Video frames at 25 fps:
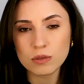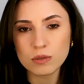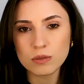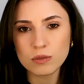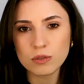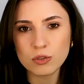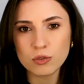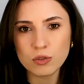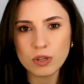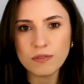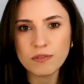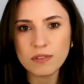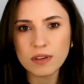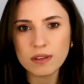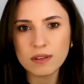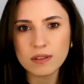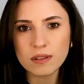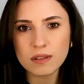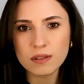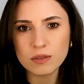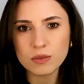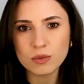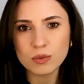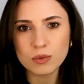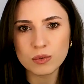
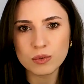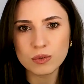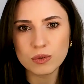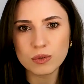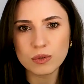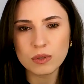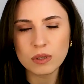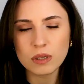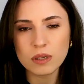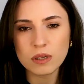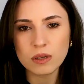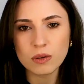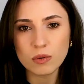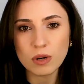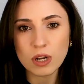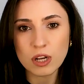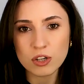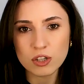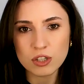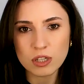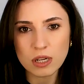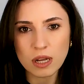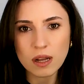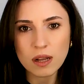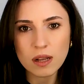shifted to
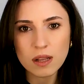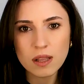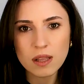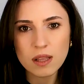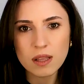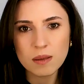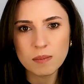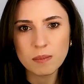Russia